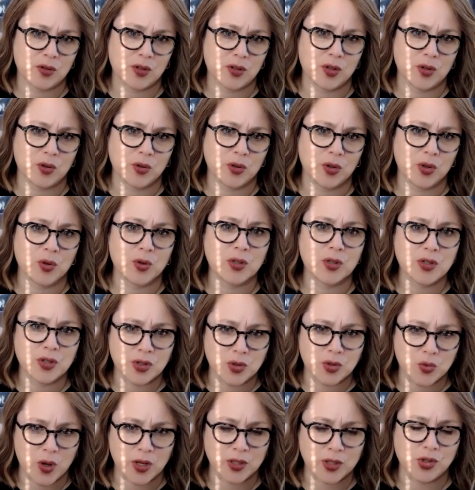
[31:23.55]
Yours
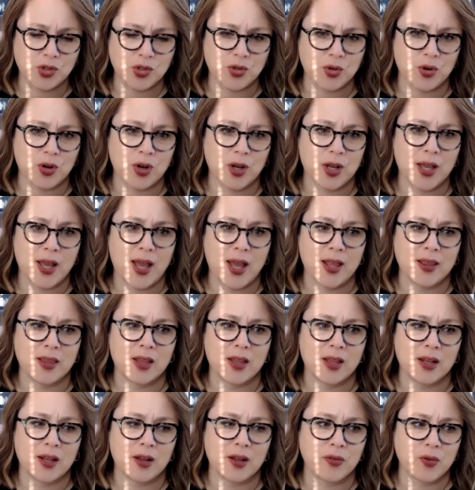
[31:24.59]
is one story, and
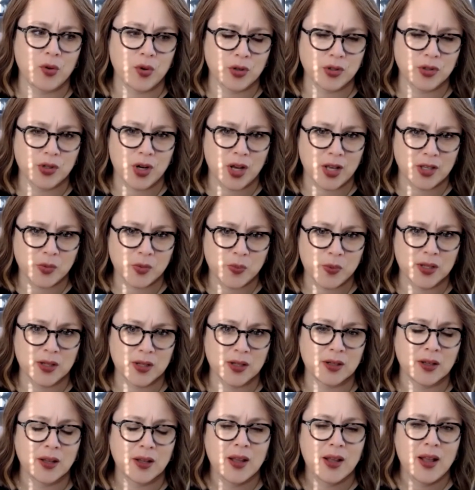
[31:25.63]
then, of course, your
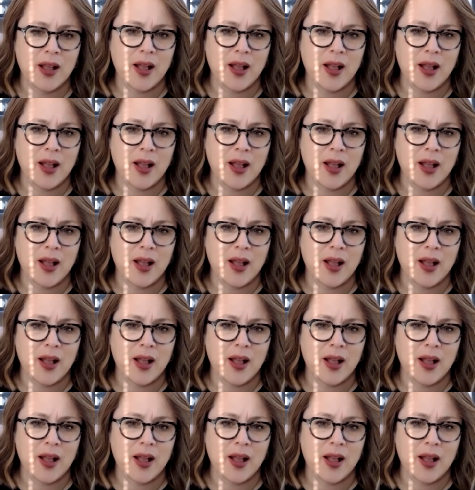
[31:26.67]
husband